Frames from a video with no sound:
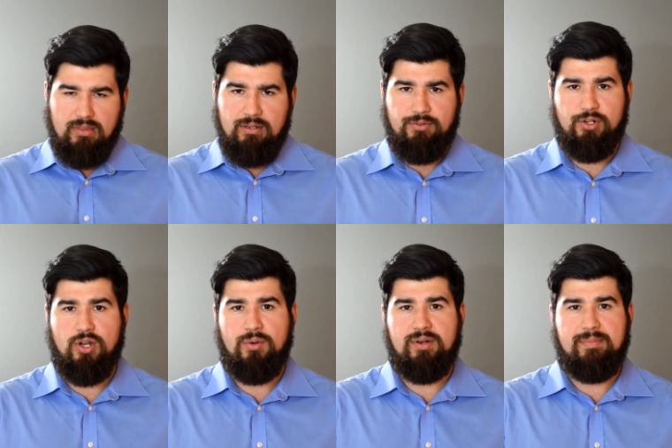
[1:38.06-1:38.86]
for
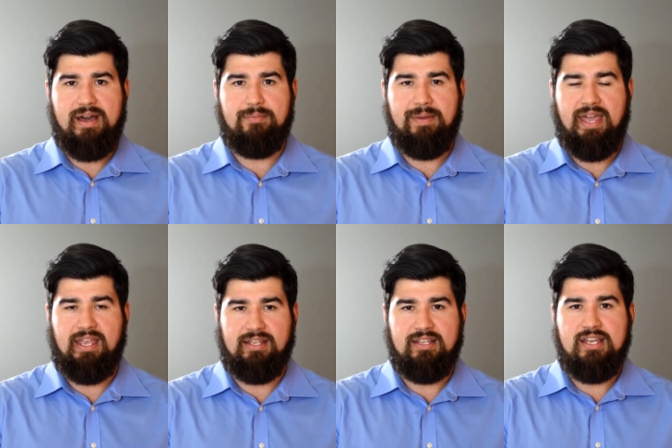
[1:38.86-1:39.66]
going about
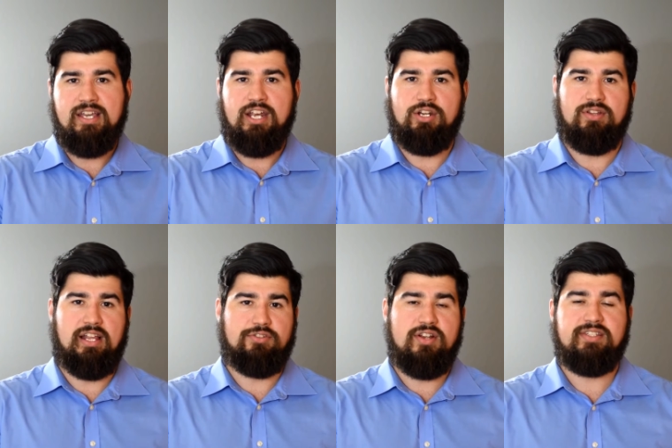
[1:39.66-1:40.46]
paying, you know, the
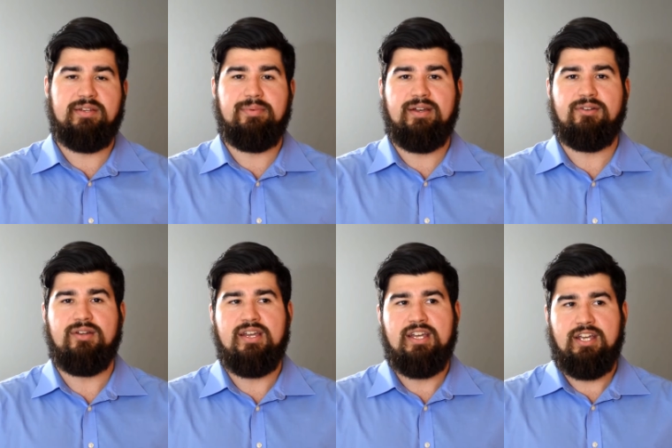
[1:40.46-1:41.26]
electricity
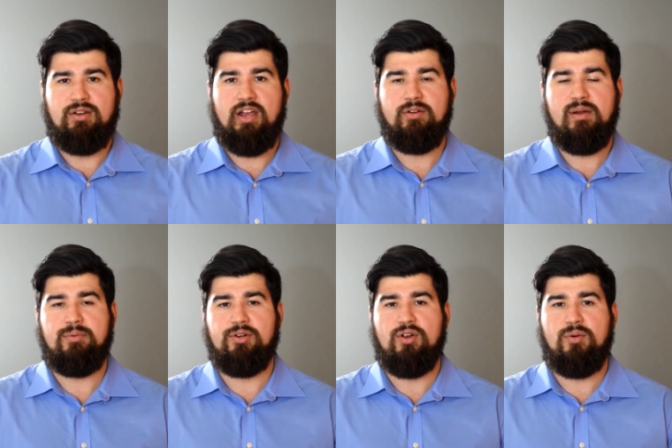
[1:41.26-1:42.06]
bill. You know, I
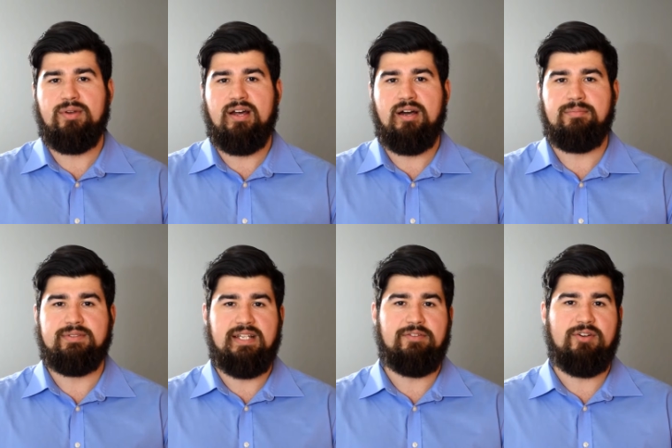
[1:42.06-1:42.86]
remember growing up,
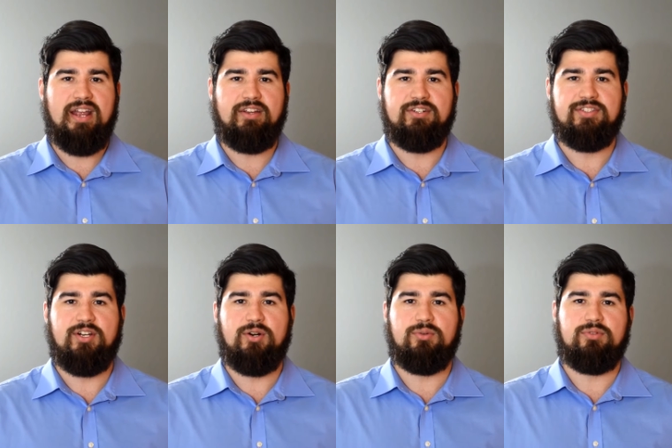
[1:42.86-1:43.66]
seven or eight years
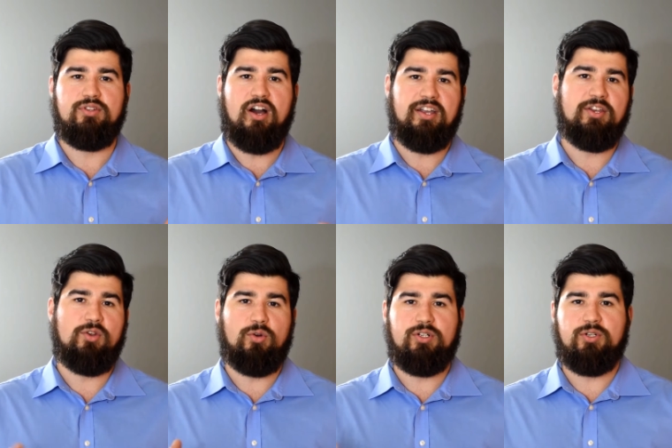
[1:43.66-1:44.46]
old, knocking
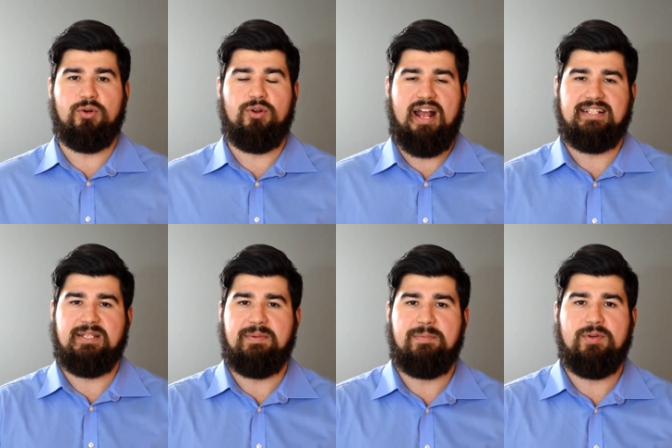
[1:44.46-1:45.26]
door to door,
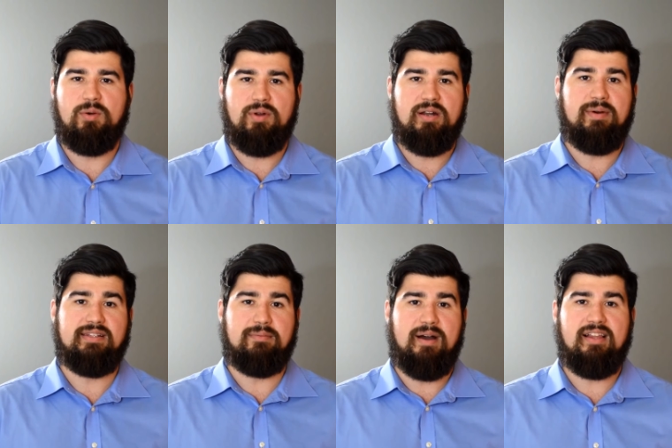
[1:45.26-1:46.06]
asking people that wanted to buy
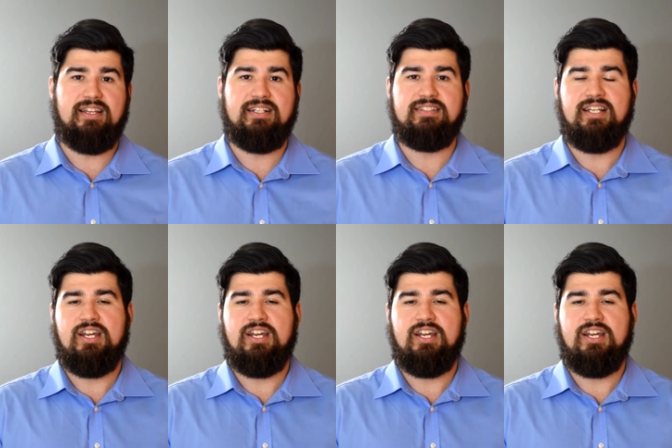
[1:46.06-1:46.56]
tamales,